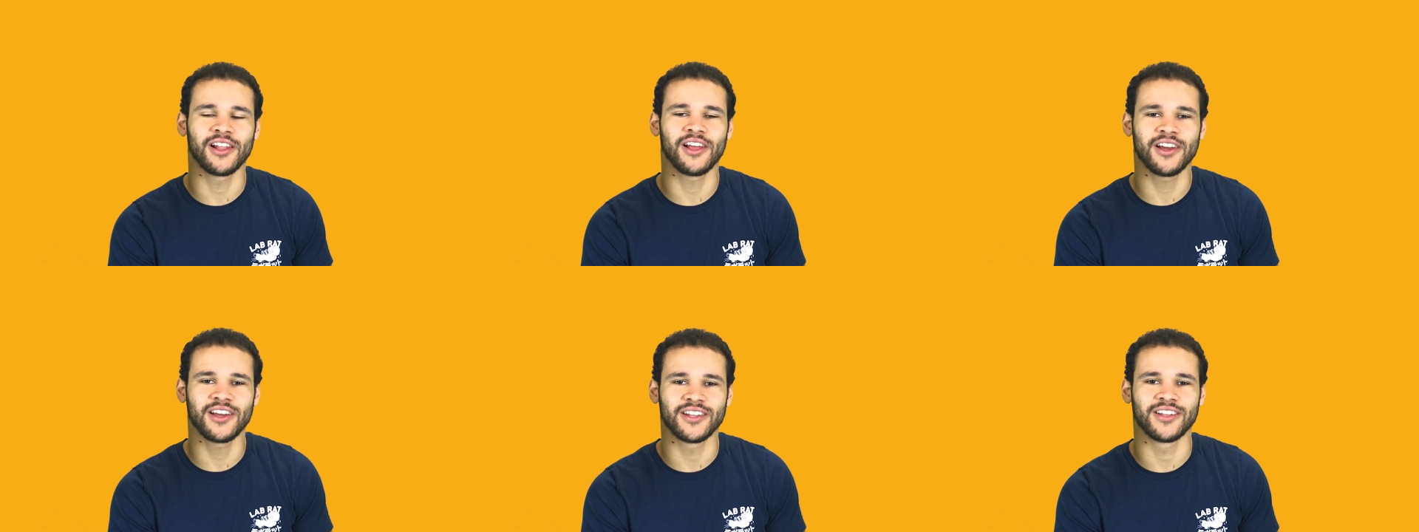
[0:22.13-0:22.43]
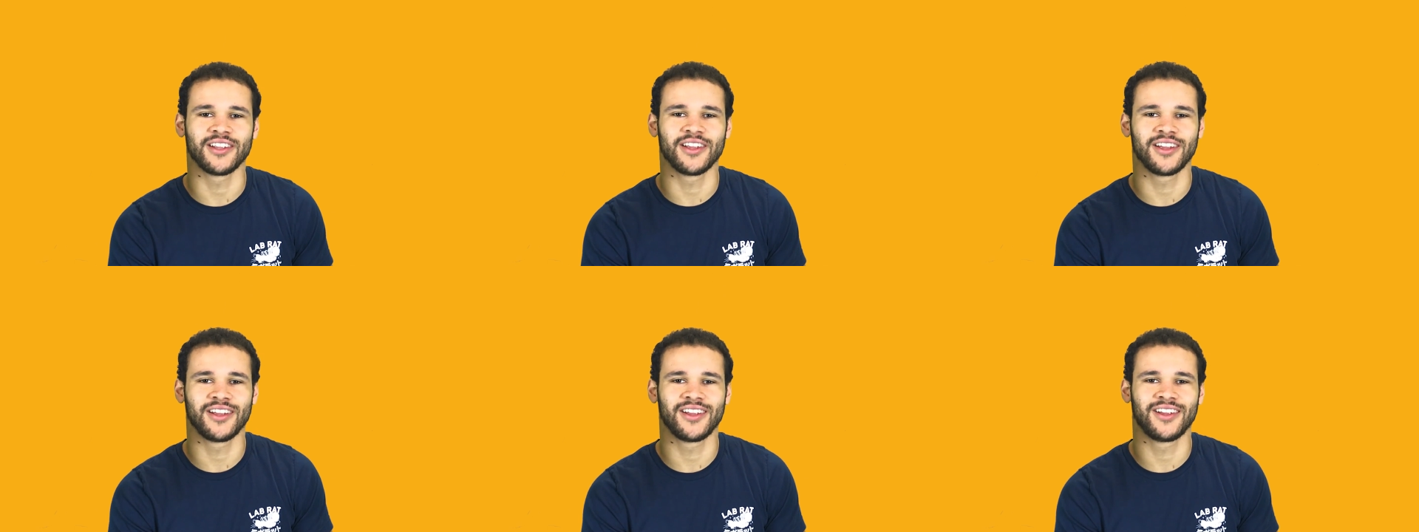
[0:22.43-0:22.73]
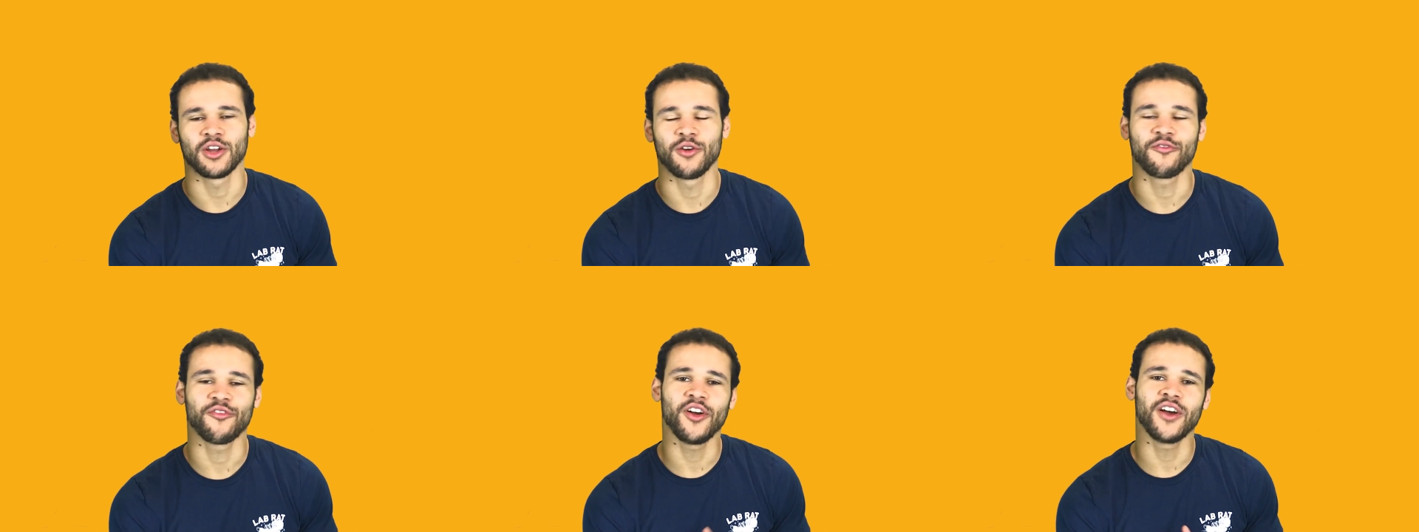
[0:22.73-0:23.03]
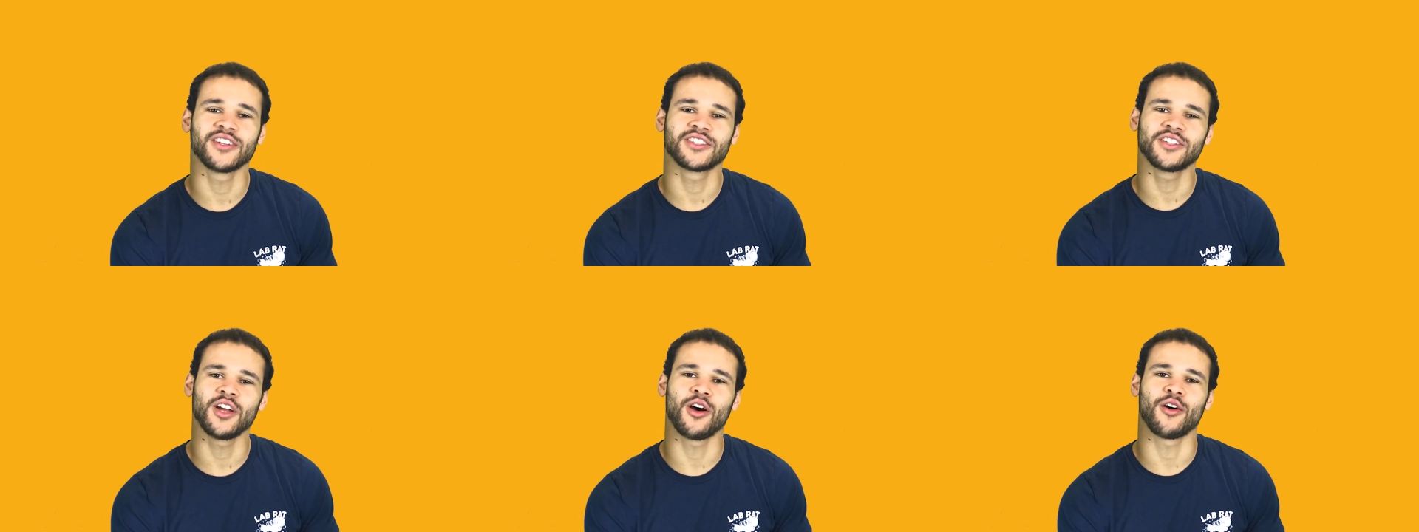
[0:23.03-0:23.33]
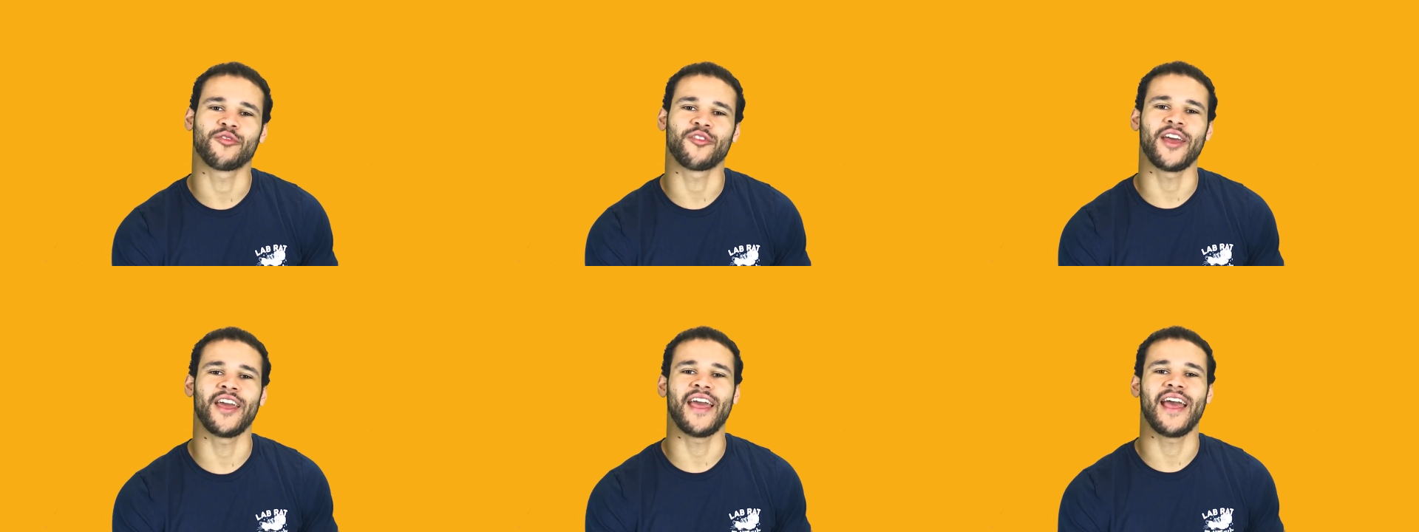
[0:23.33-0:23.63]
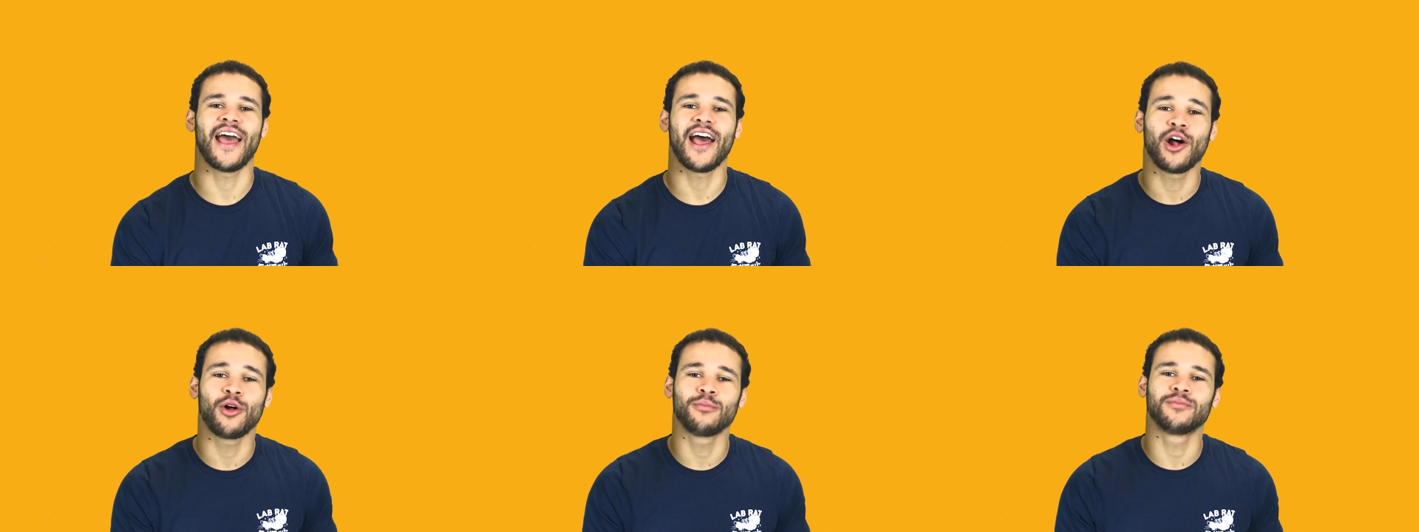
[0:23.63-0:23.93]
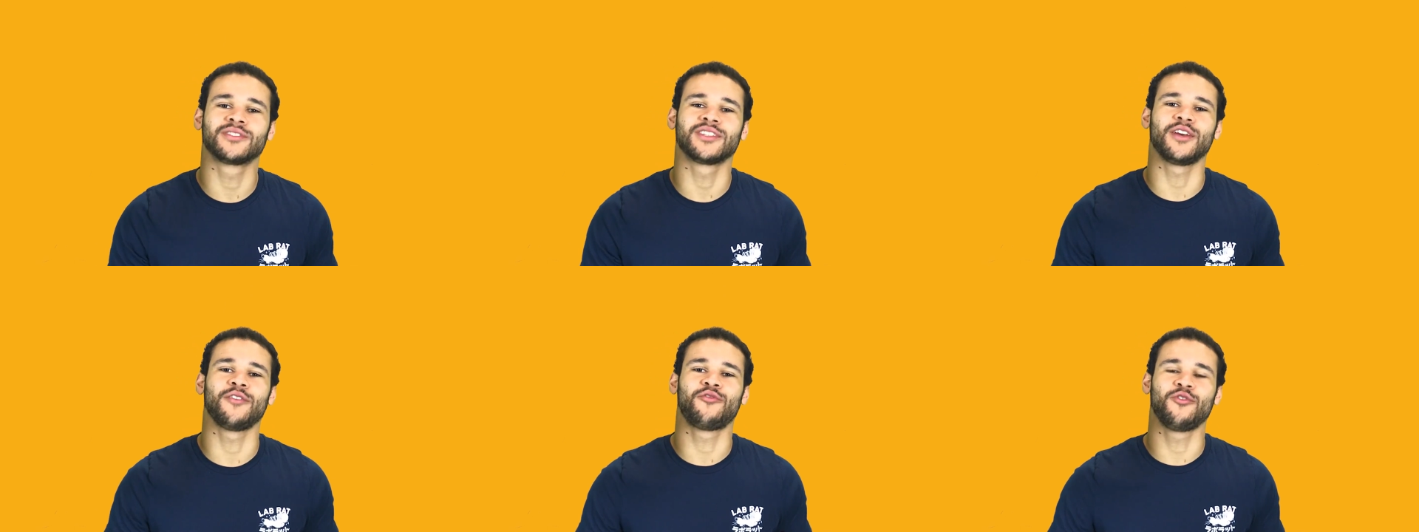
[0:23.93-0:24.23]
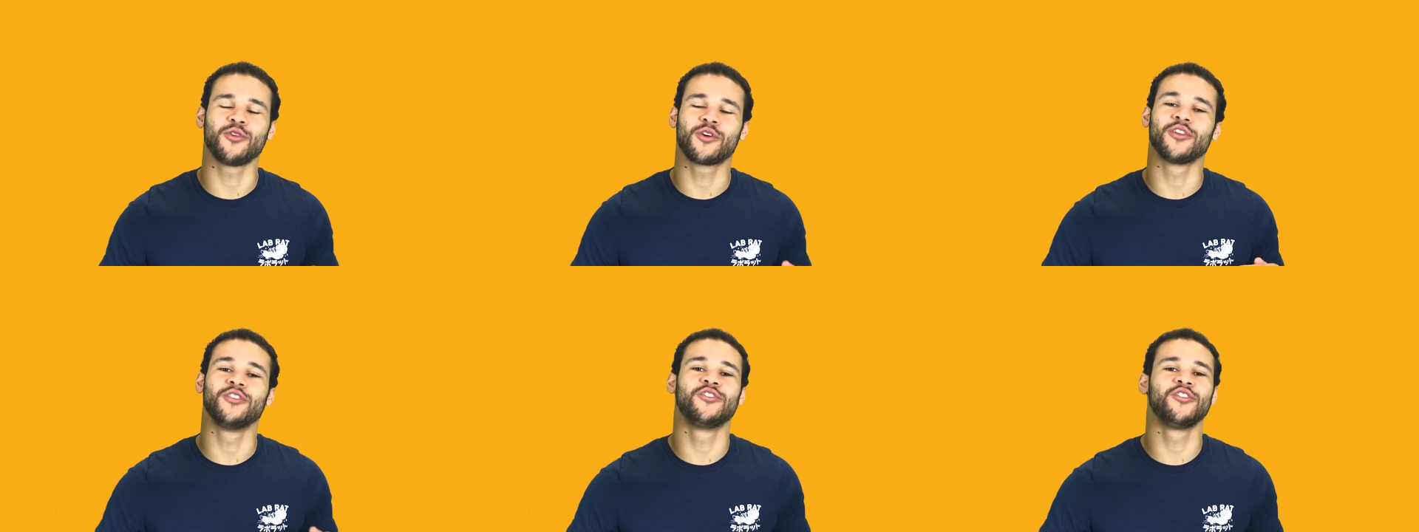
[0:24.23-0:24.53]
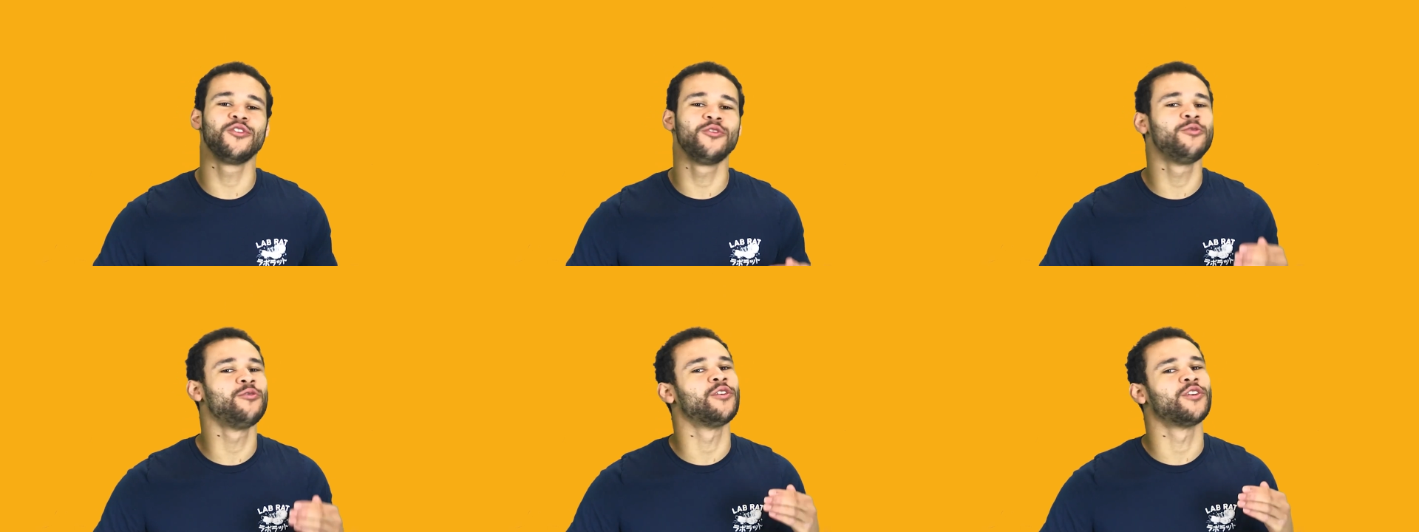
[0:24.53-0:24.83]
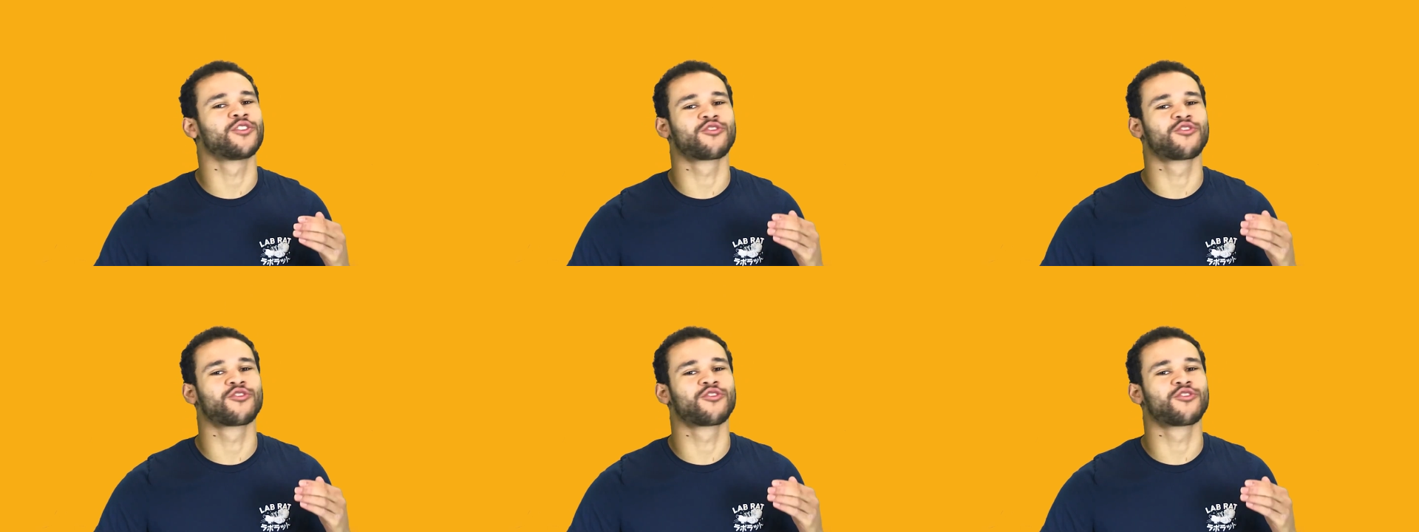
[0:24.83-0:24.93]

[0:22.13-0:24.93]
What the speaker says: to learn. So first off, it helps if you can do